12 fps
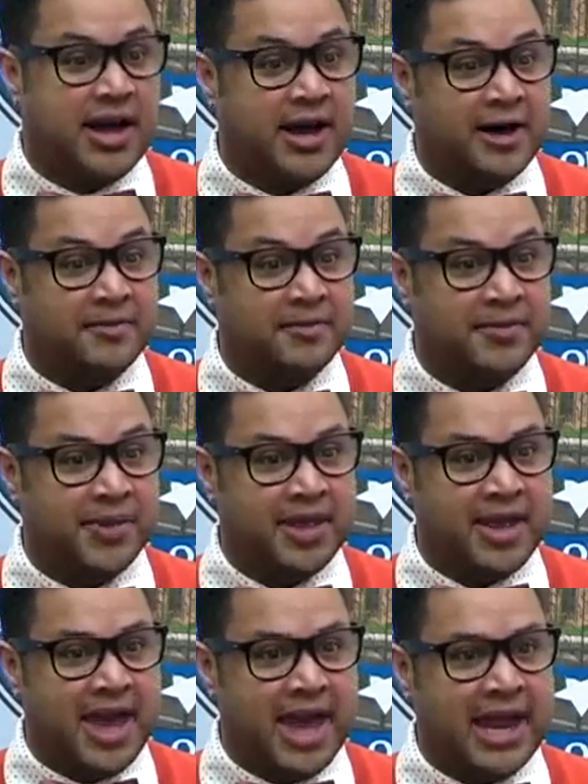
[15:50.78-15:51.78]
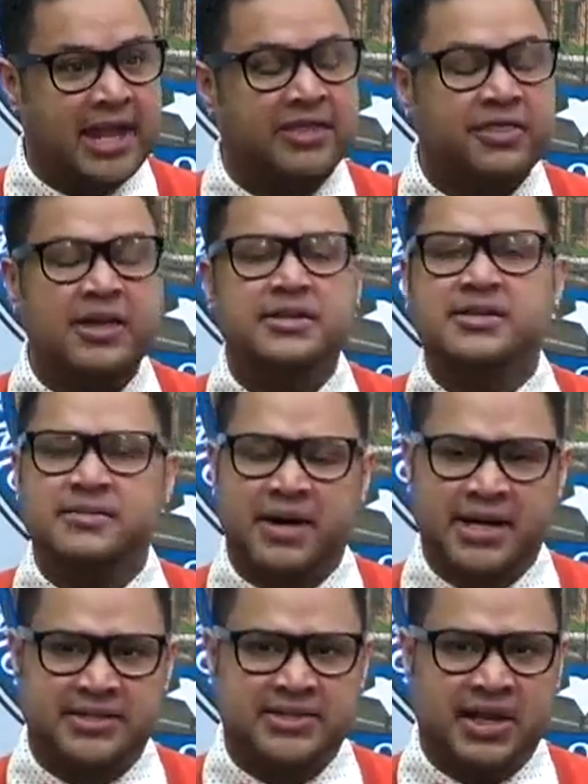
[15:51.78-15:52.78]
And I think to
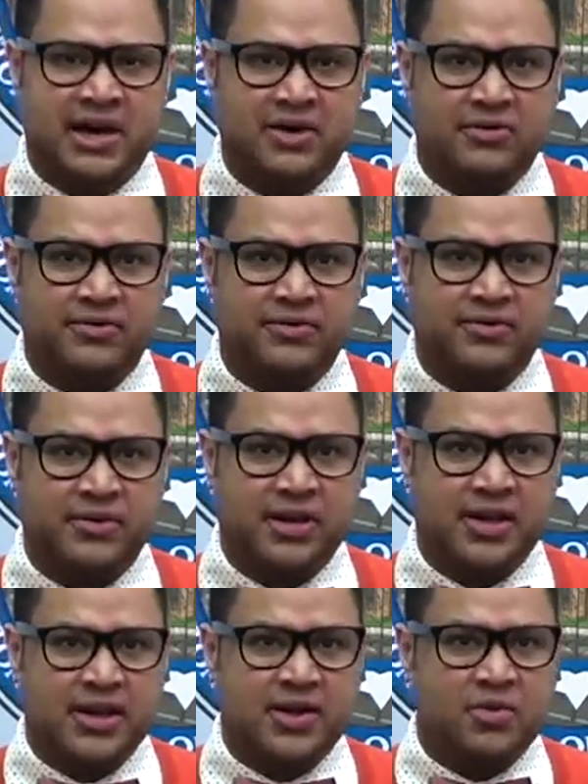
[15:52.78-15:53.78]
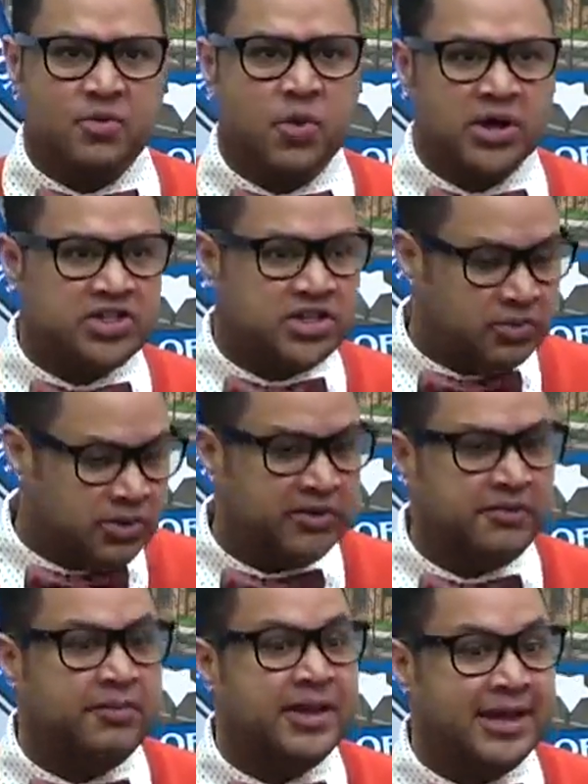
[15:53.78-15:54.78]
myself what she would
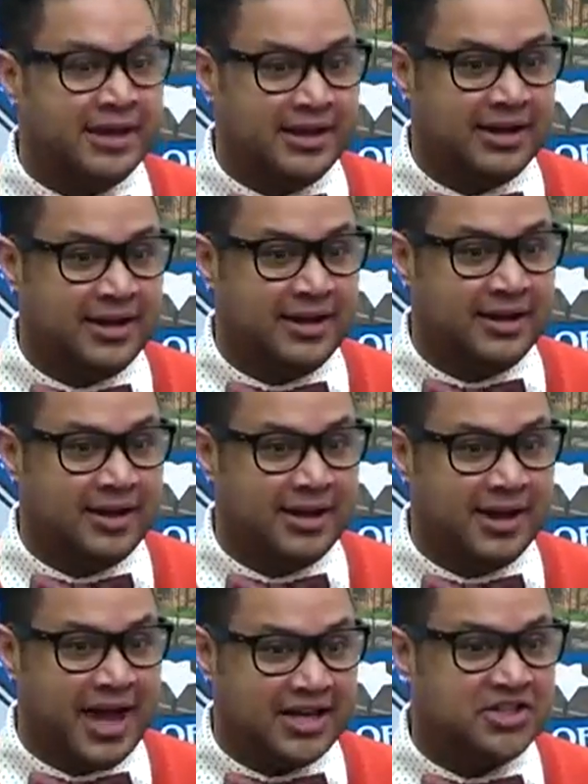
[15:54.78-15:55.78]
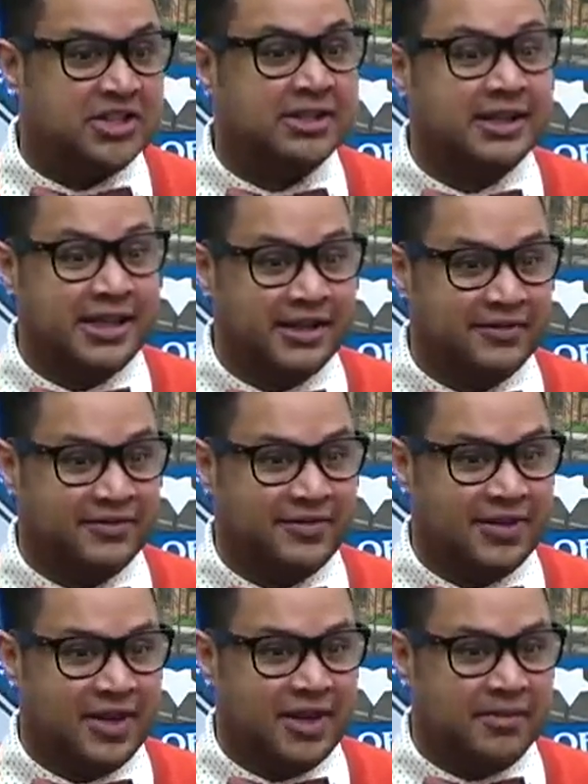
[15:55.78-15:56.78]
have been had she lived,
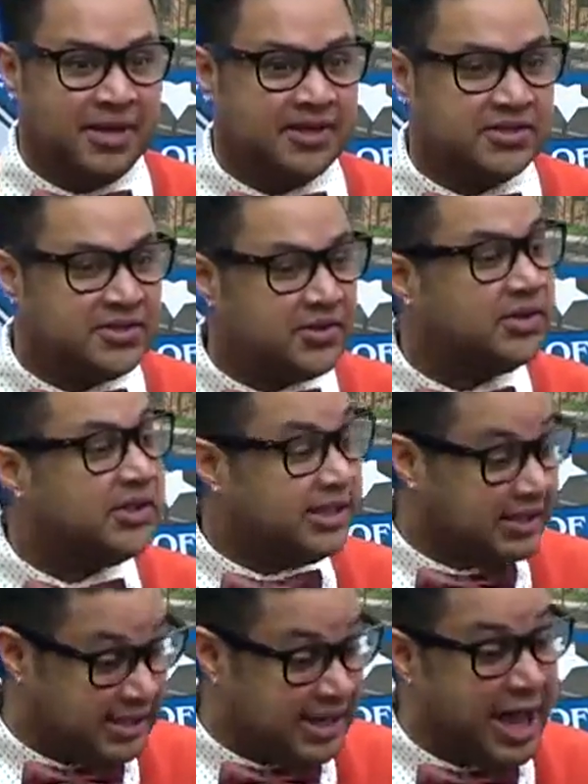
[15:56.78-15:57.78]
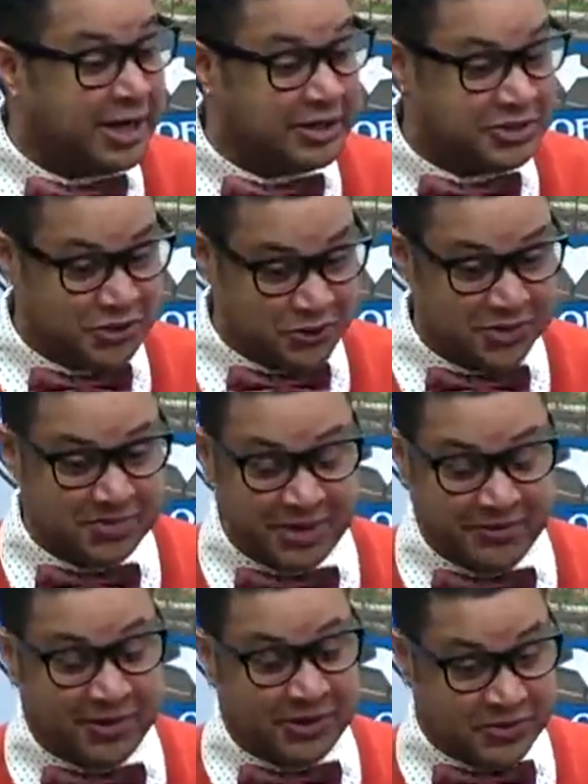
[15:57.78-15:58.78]
because certainly Lynn Nottage, who was
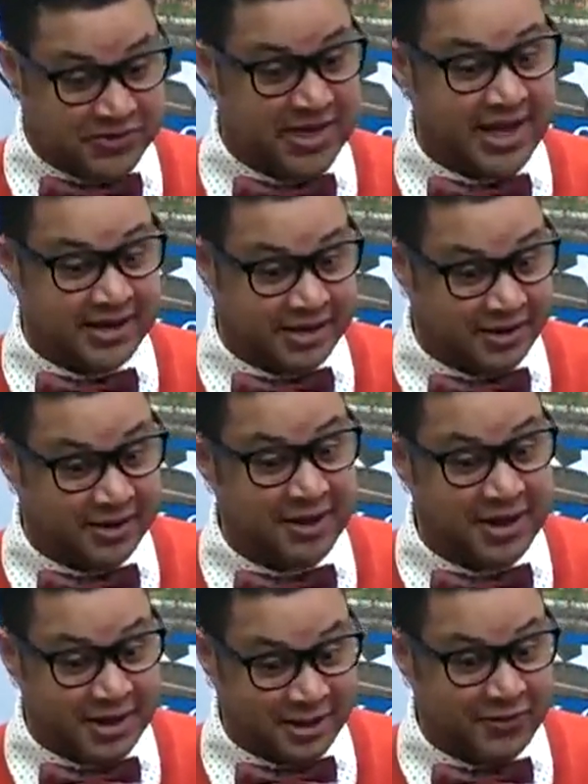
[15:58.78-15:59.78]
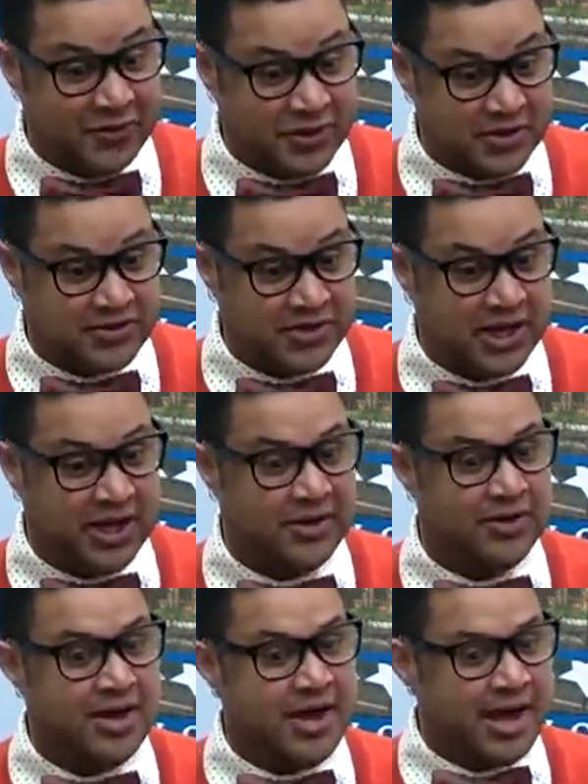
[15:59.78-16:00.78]
my friend who sat here a few years ago,